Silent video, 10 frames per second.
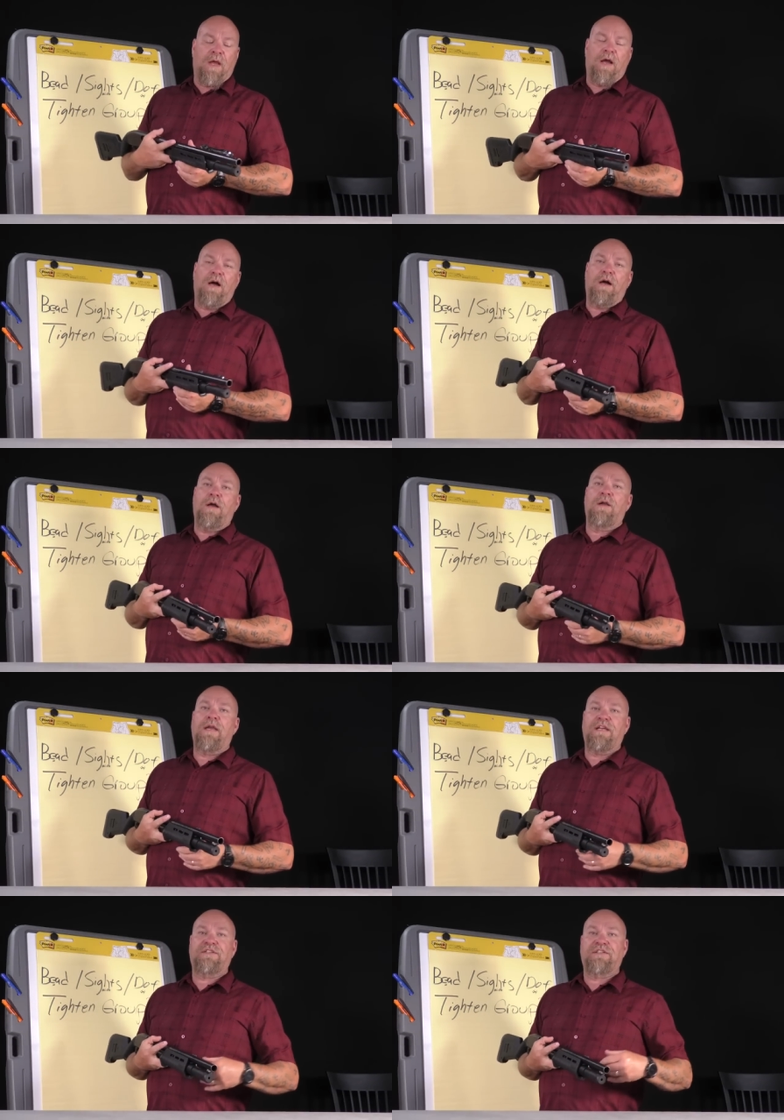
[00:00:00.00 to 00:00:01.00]
uh,
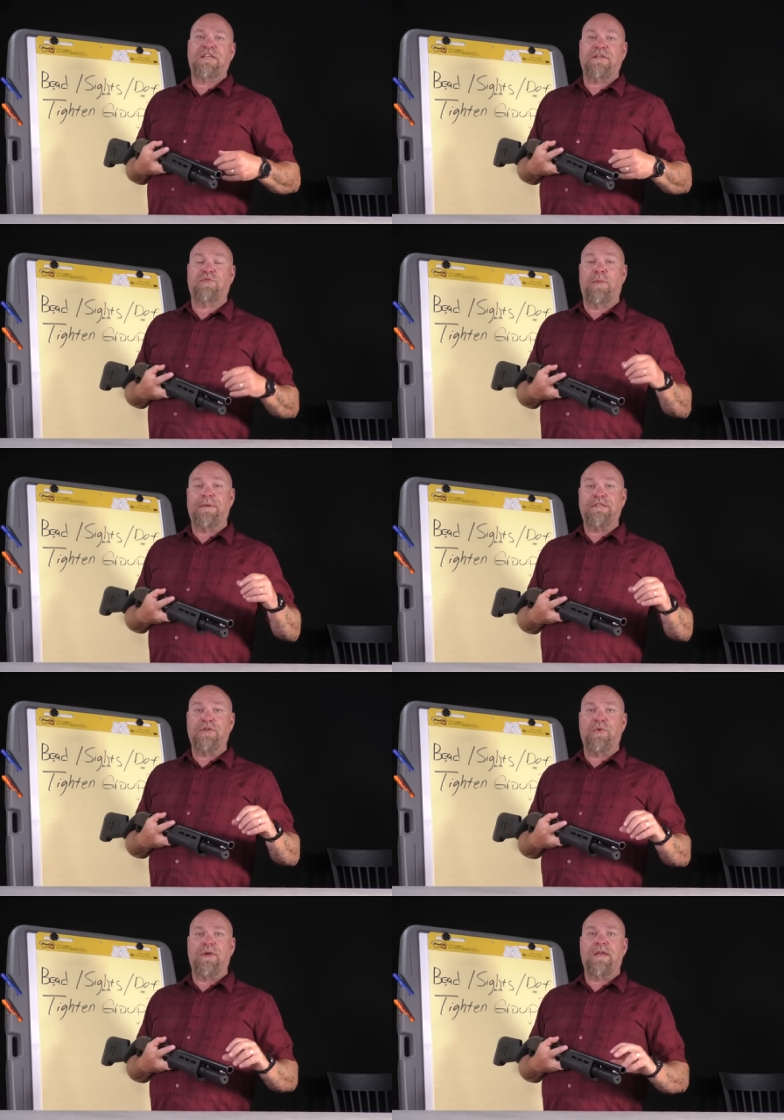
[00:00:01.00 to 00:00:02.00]
XS Sights will be
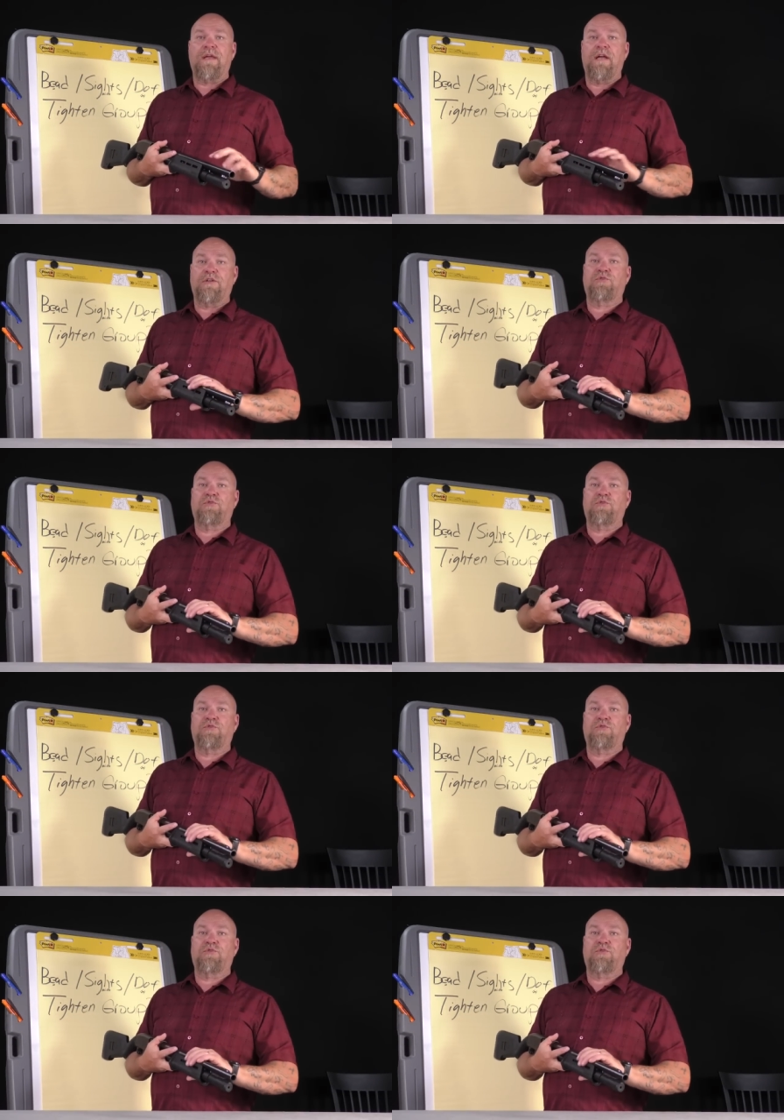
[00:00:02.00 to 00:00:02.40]
doing a